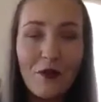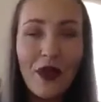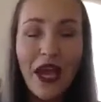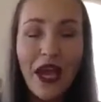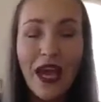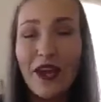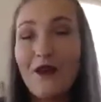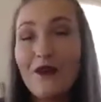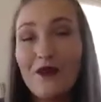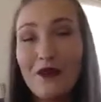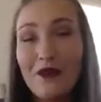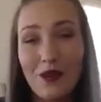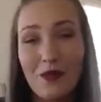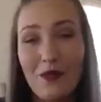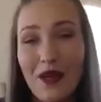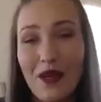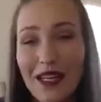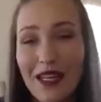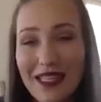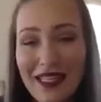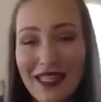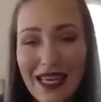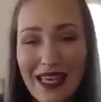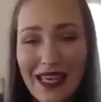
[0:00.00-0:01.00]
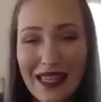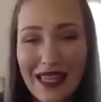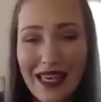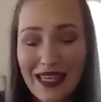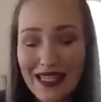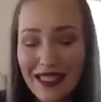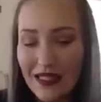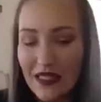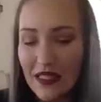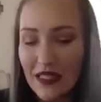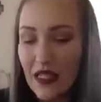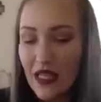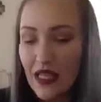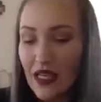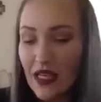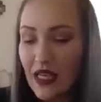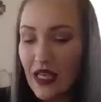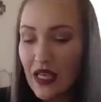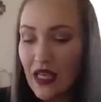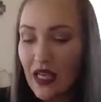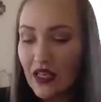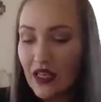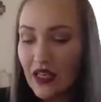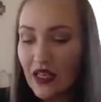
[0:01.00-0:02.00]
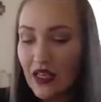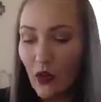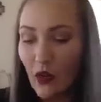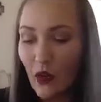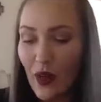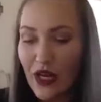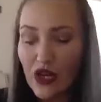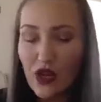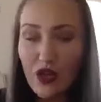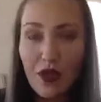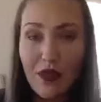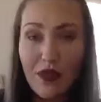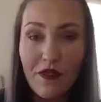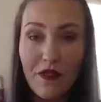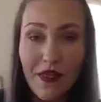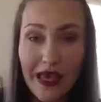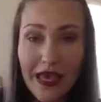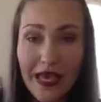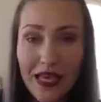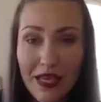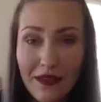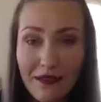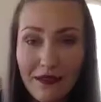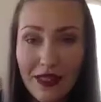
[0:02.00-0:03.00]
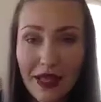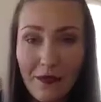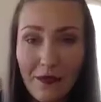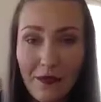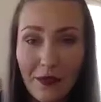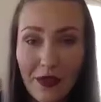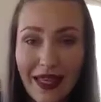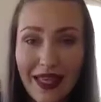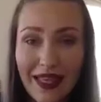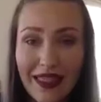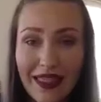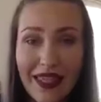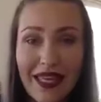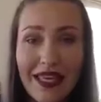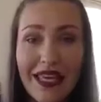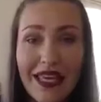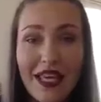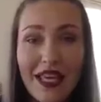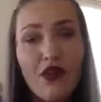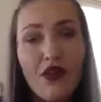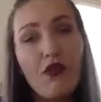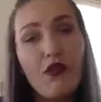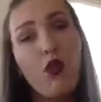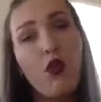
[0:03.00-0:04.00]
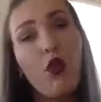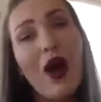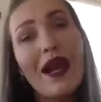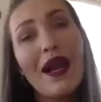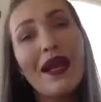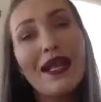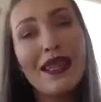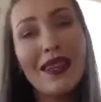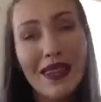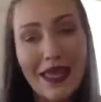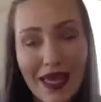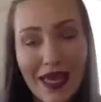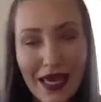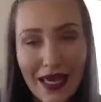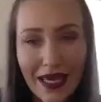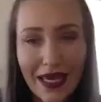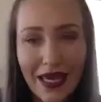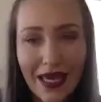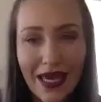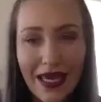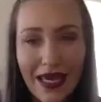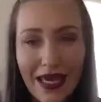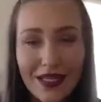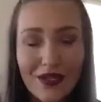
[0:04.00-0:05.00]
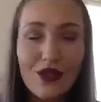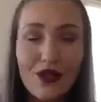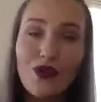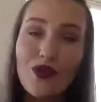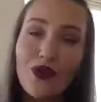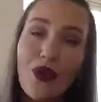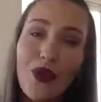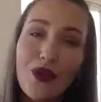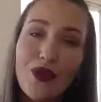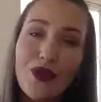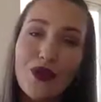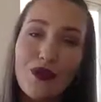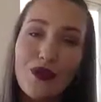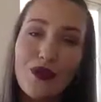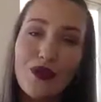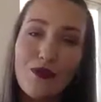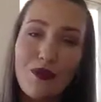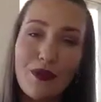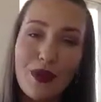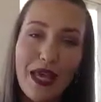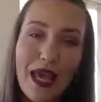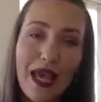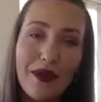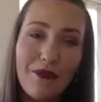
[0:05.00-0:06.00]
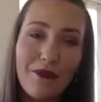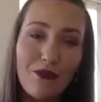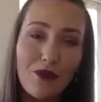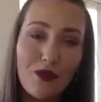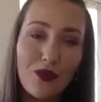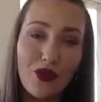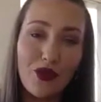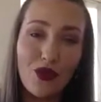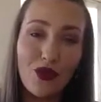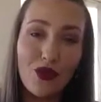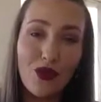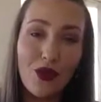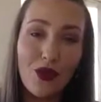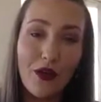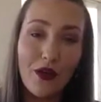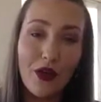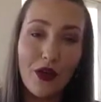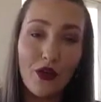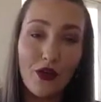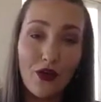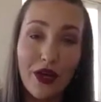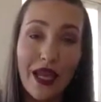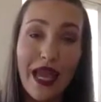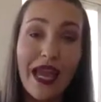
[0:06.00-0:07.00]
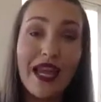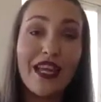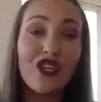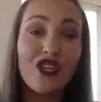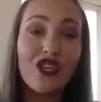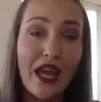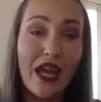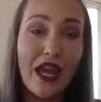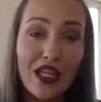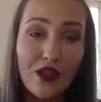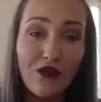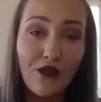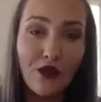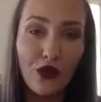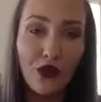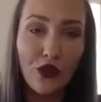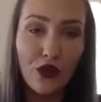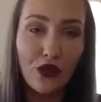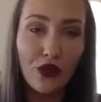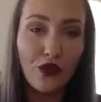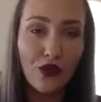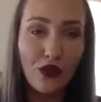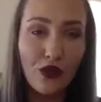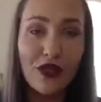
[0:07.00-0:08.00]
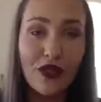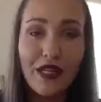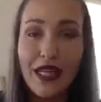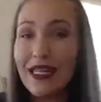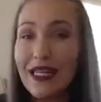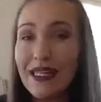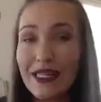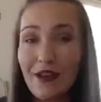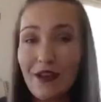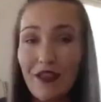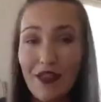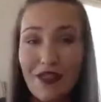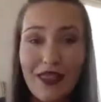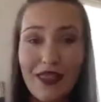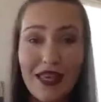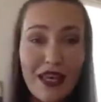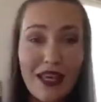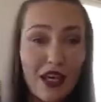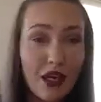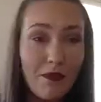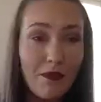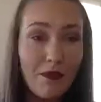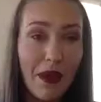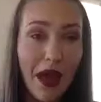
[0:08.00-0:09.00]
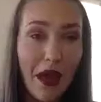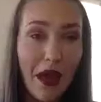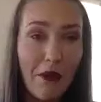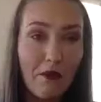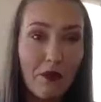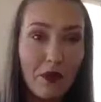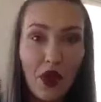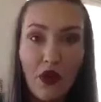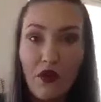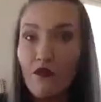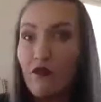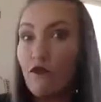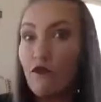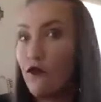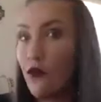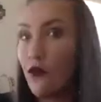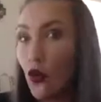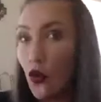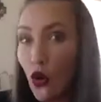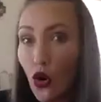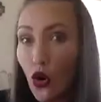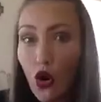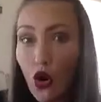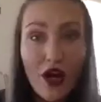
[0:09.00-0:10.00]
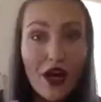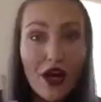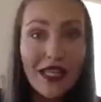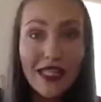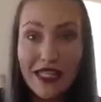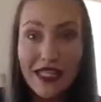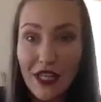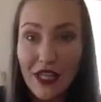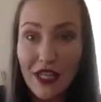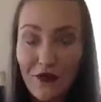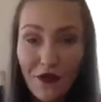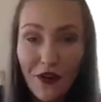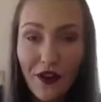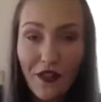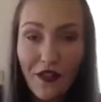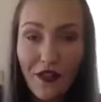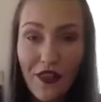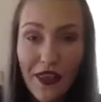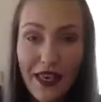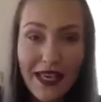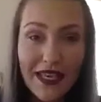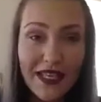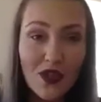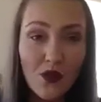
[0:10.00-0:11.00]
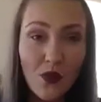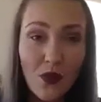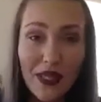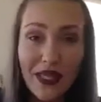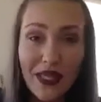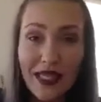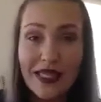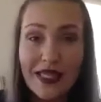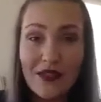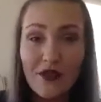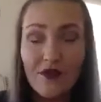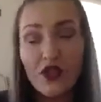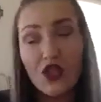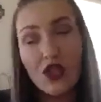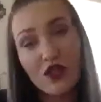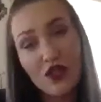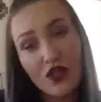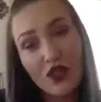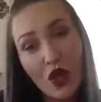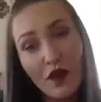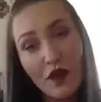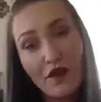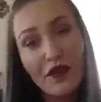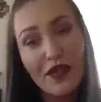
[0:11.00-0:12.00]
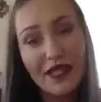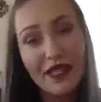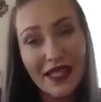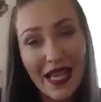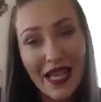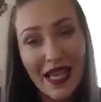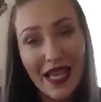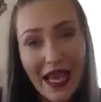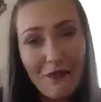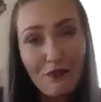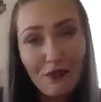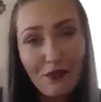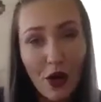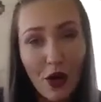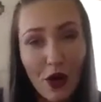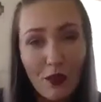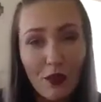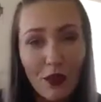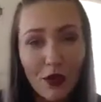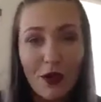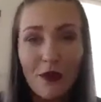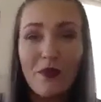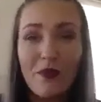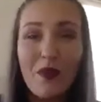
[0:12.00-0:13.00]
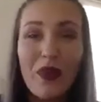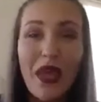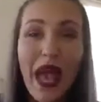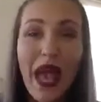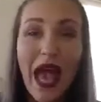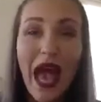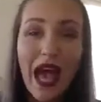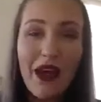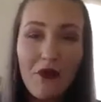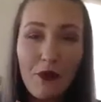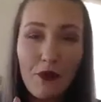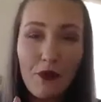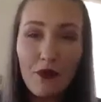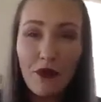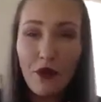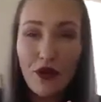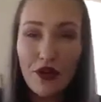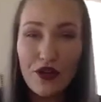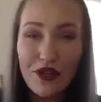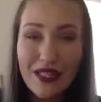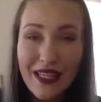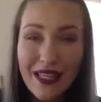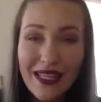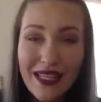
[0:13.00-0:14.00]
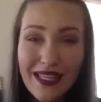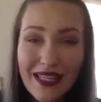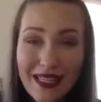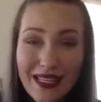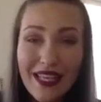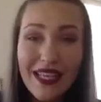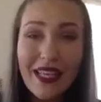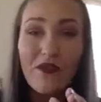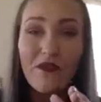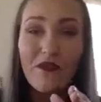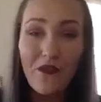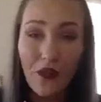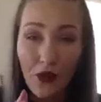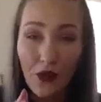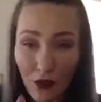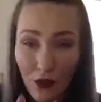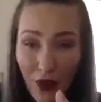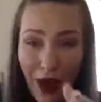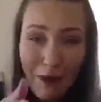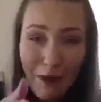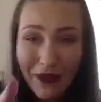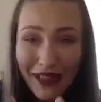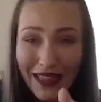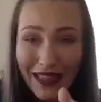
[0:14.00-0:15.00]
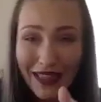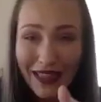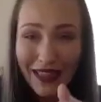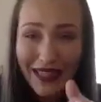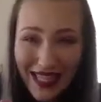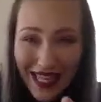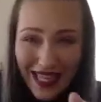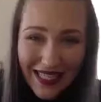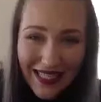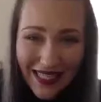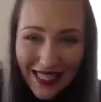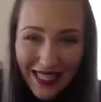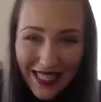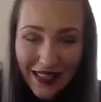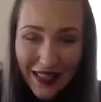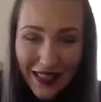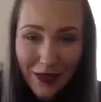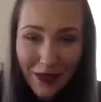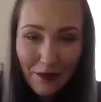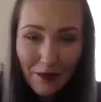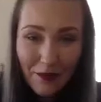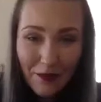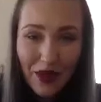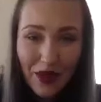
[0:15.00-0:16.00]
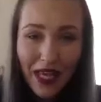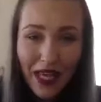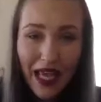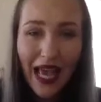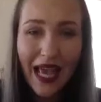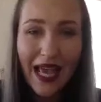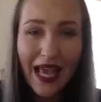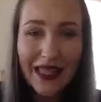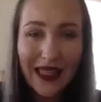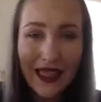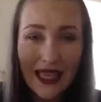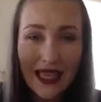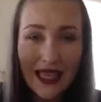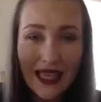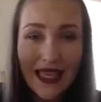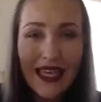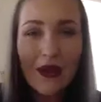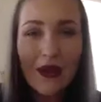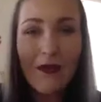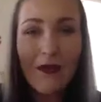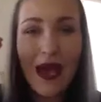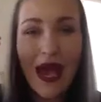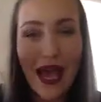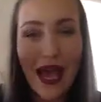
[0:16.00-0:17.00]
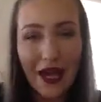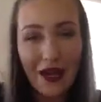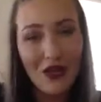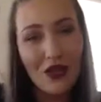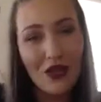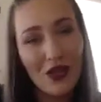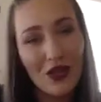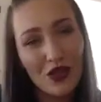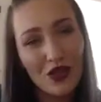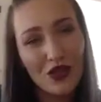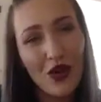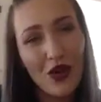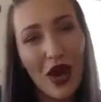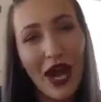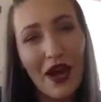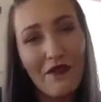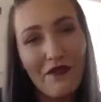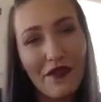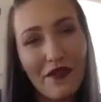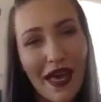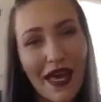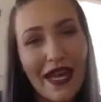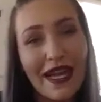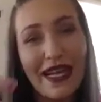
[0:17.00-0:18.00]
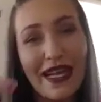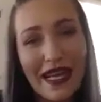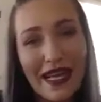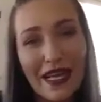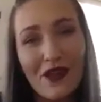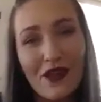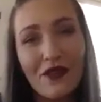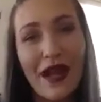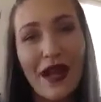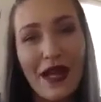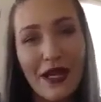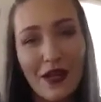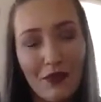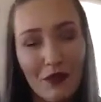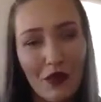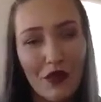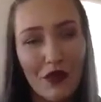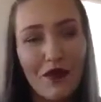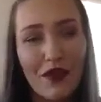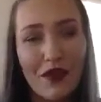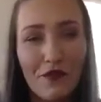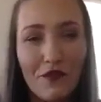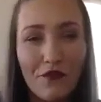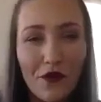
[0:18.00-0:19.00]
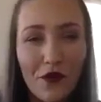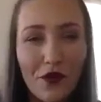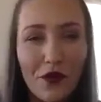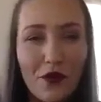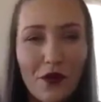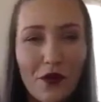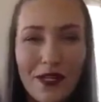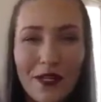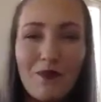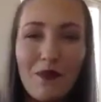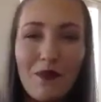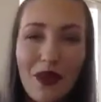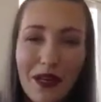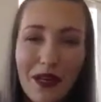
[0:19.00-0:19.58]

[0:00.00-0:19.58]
And I also want to say this is that when you think of something, thinking of one thing isn't going to be able to create change for you. You need to think about 4 different things to solve the same problem, have a process for rapidly testing them and thinking about how you can drive that and iterate it moving forward.